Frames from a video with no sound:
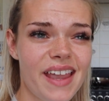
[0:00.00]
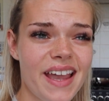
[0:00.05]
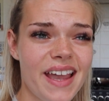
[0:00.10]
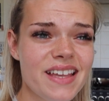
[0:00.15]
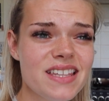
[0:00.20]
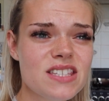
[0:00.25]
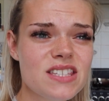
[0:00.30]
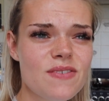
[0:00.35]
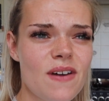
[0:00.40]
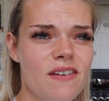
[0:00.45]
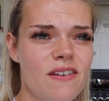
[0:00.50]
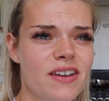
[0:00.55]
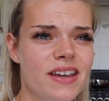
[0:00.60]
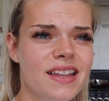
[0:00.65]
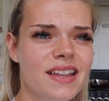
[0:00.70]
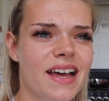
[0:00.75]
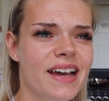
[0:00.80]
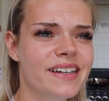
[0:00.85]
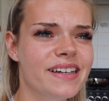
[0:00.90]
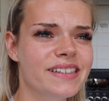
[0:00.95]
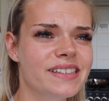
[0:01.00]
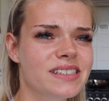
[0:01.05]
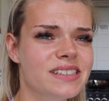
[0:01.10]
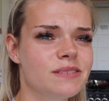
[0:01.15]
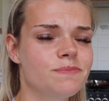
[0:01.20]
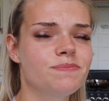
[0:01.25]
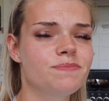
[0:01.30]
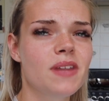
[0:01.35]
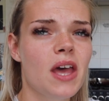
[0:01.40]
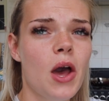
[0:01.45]
It's very like
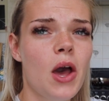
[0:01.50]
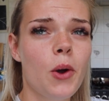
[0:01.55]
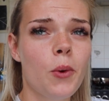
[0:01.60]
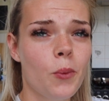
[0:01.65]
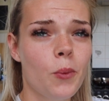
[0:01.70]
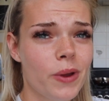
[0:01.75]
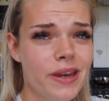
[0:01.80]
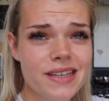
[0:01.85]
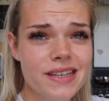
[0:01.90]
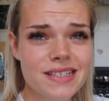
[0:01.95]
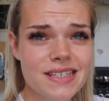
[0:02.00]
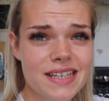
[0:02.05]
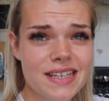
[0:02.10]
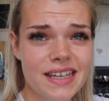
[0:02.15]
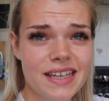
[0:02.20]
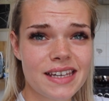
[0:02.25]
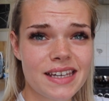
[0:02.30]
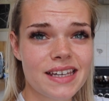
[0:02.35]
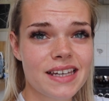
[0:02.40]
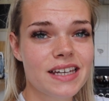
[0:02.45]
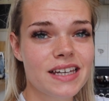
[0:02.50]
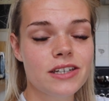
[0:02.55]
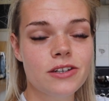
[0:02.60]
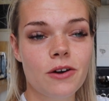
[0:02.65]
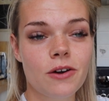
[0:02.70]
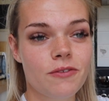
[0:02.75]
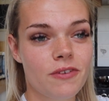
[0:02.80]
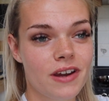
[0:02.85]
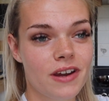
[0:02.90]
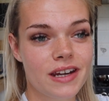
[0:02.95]
windy and
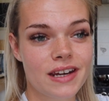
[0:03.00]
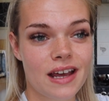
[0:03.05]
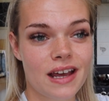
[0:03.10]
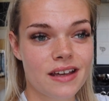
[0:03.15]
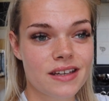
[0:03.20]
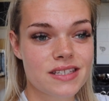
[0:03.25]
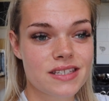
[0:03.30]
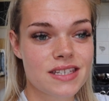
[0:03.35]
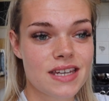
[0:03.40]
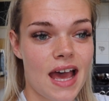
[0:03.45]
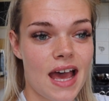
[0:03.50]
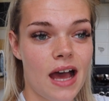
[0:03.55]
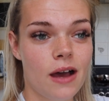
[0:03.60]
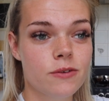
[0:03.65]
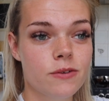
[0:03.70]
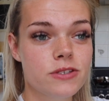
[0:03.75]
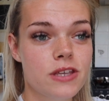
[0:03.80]
not very nice now.